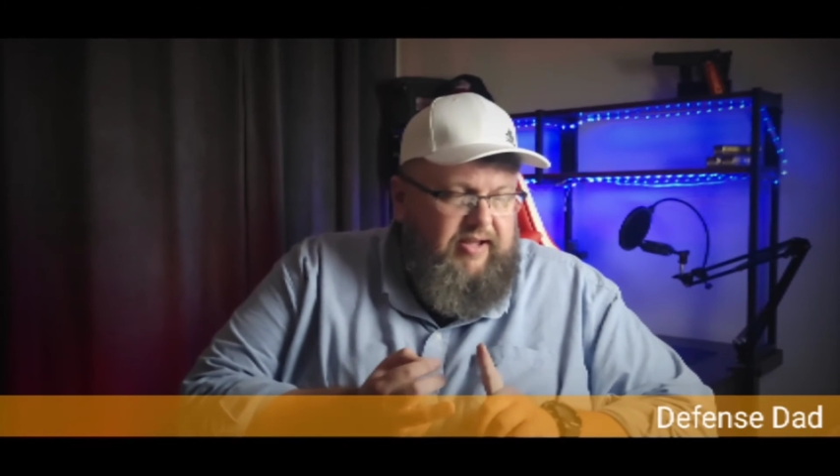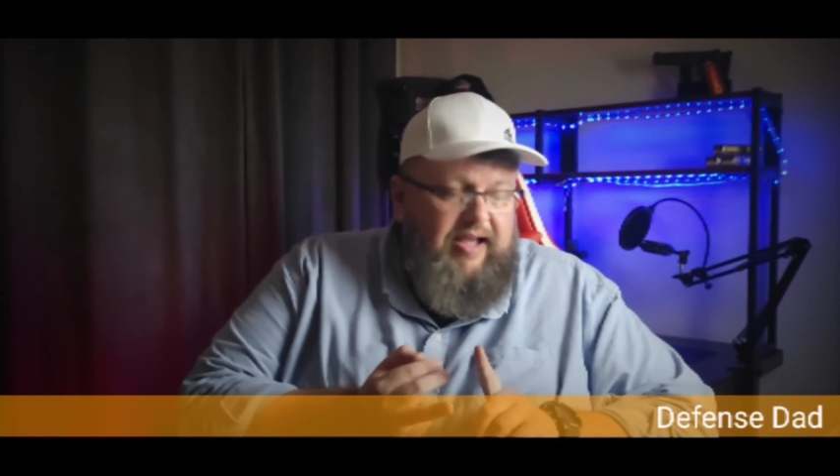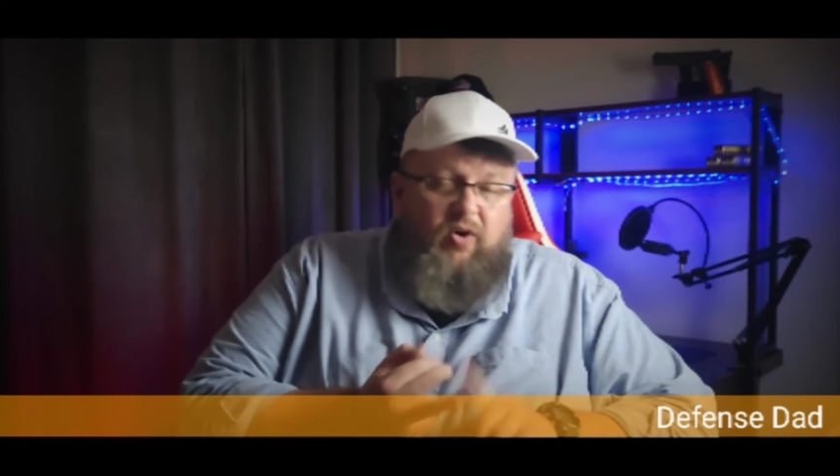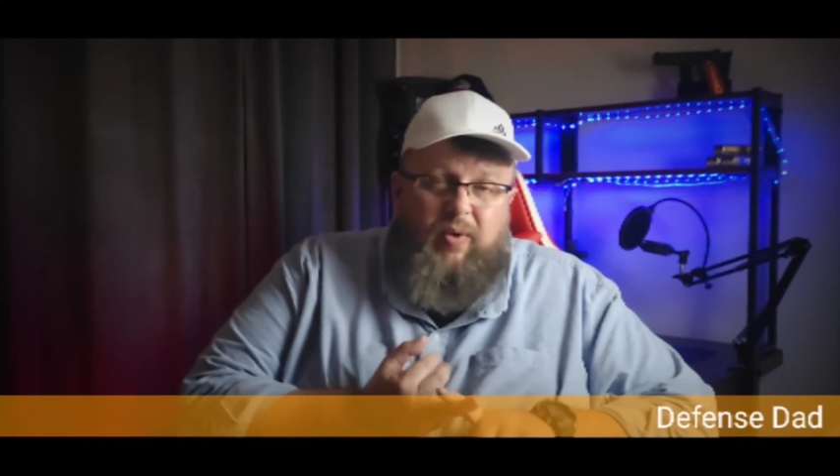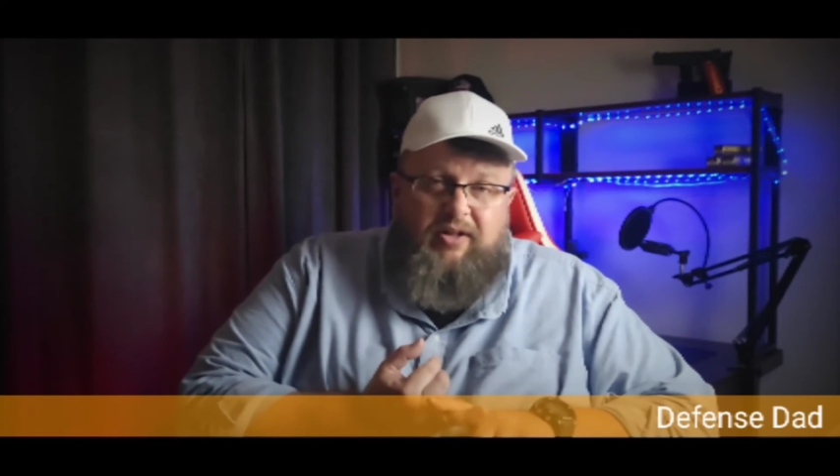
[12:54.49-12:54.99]

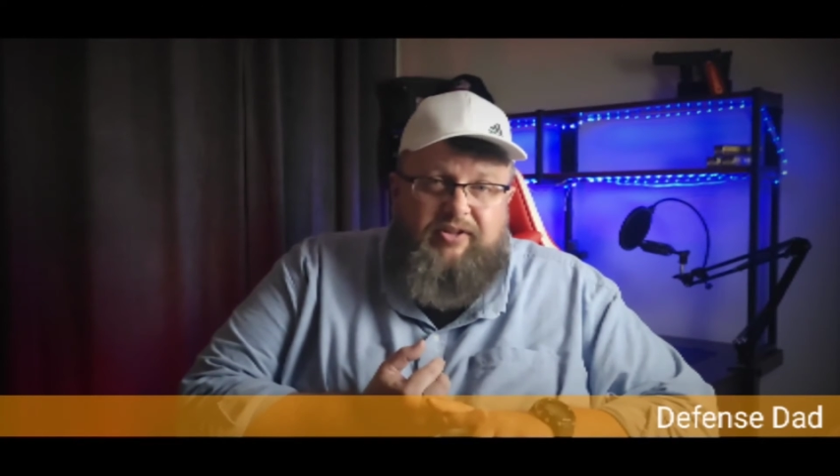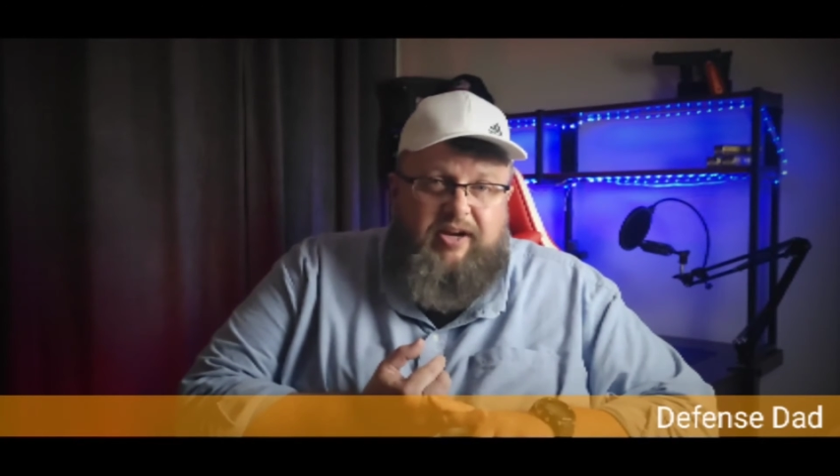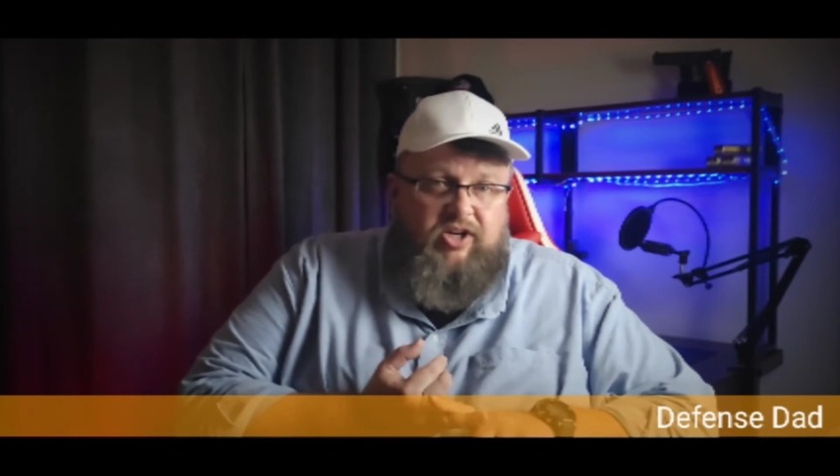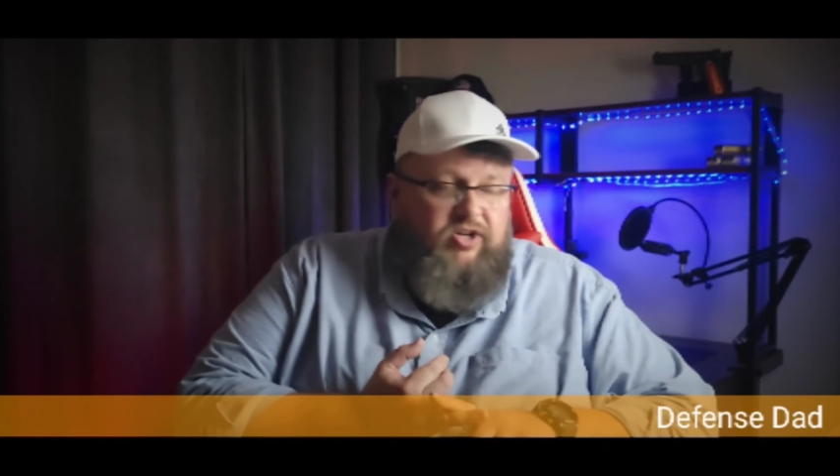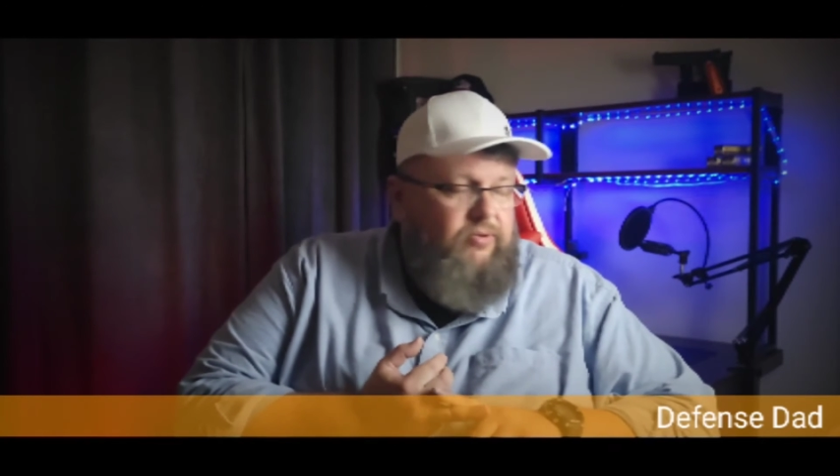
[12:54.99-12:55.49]
how well did
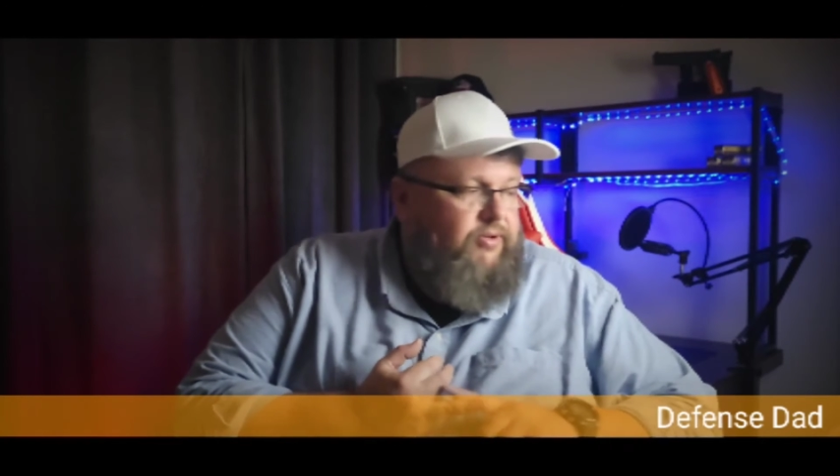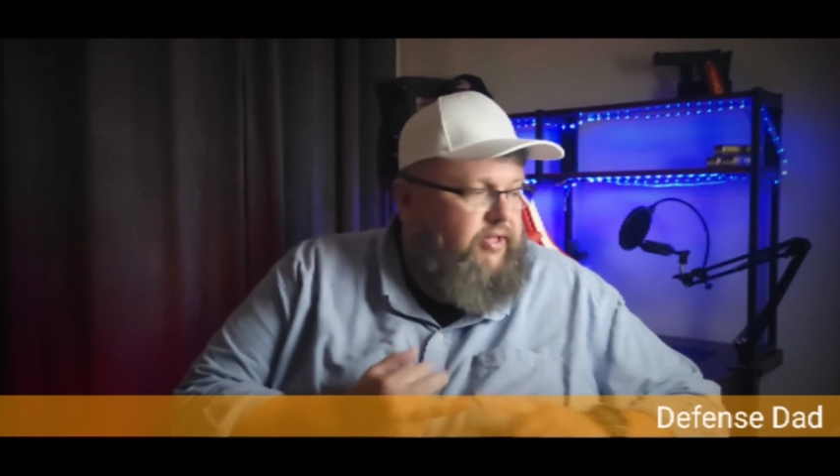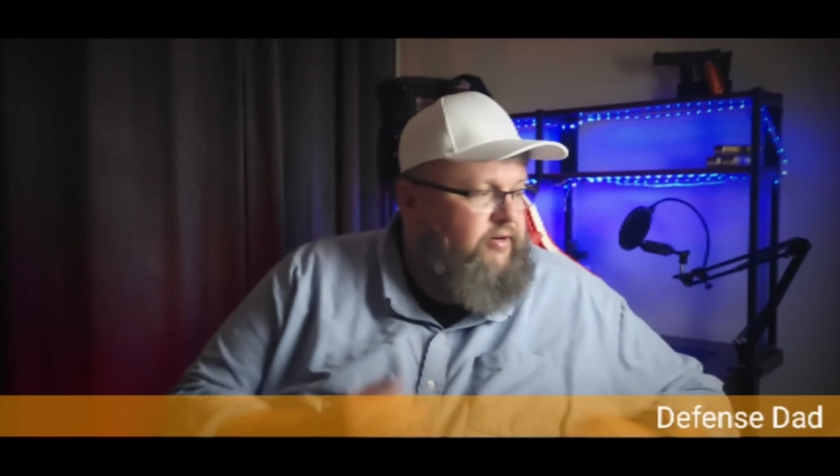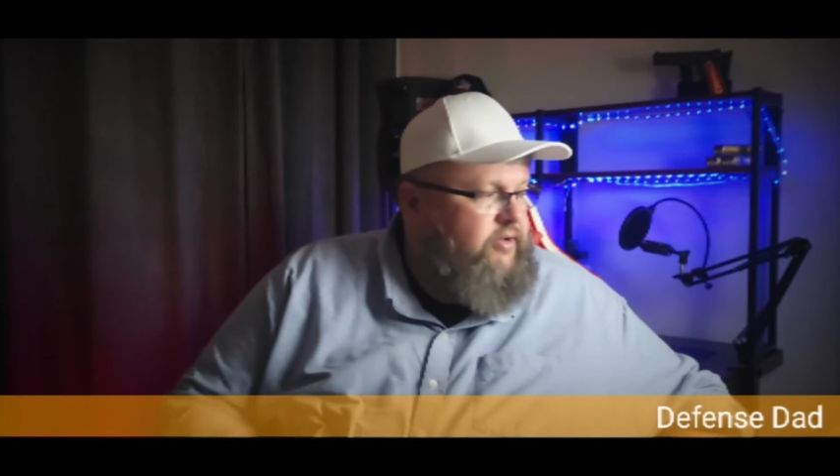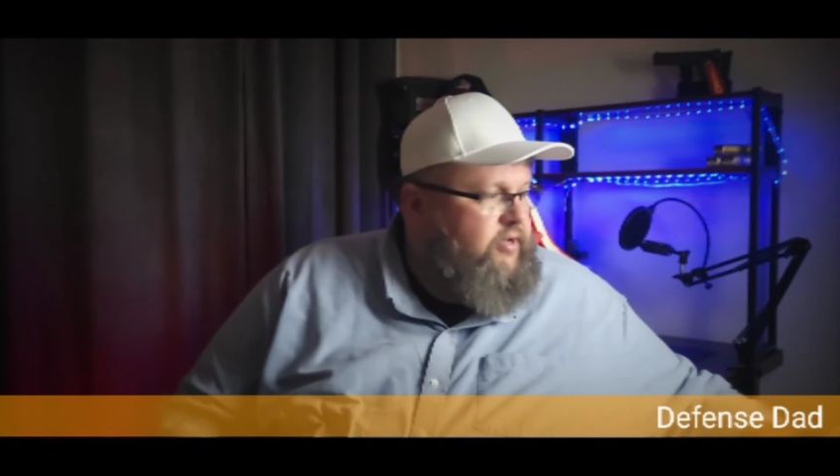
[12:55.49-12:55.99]
I shoot with it.